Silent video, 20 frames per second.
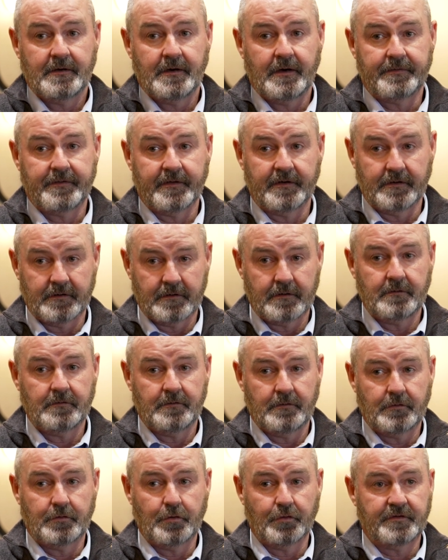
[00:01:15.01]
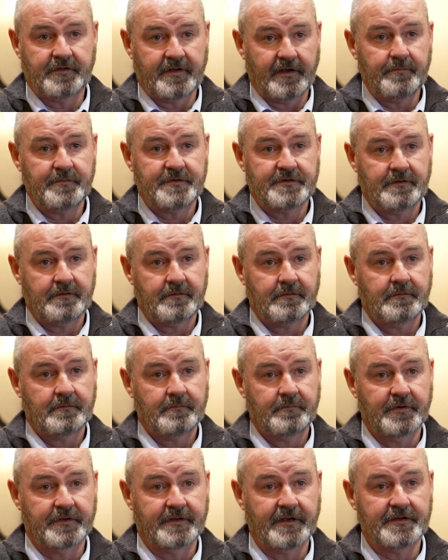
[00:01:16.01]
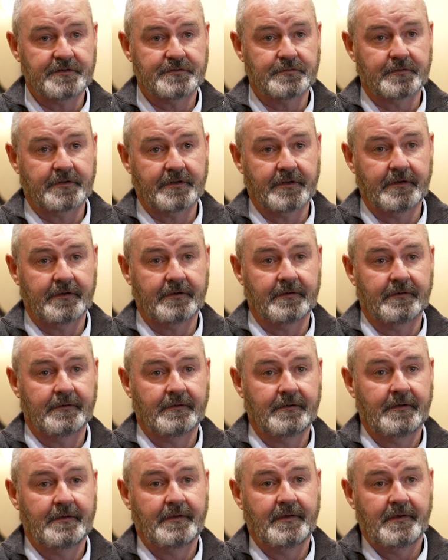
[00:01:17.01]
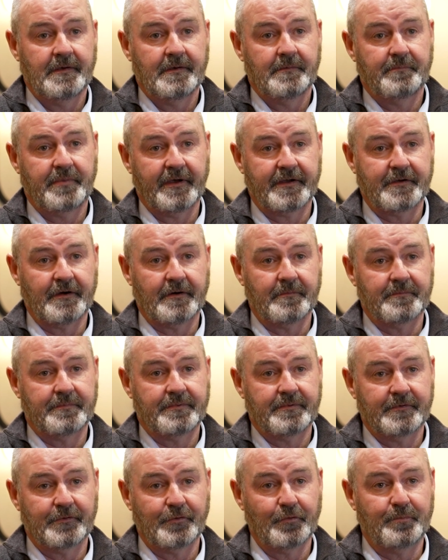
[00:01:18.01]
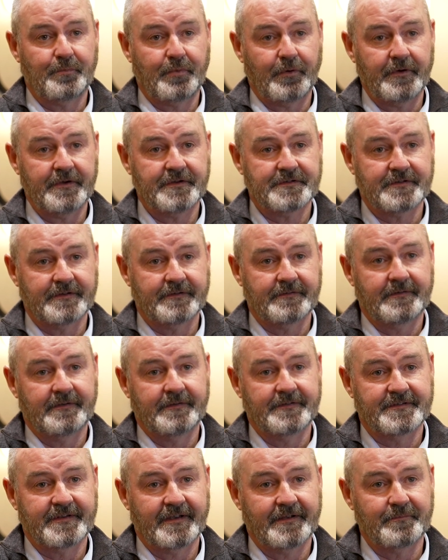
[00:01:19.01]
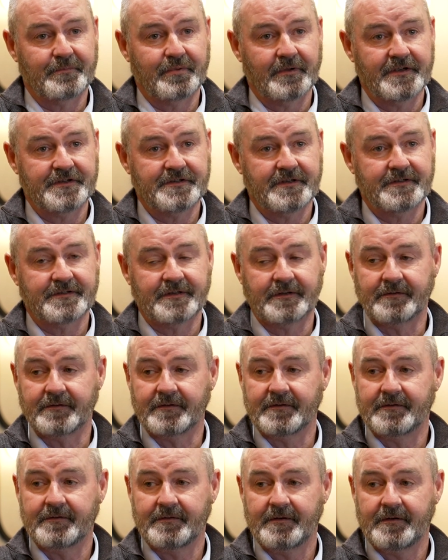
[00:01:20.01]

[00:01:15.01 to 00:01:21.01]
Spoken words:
I think good teams, potential to pick up good points in certain places, and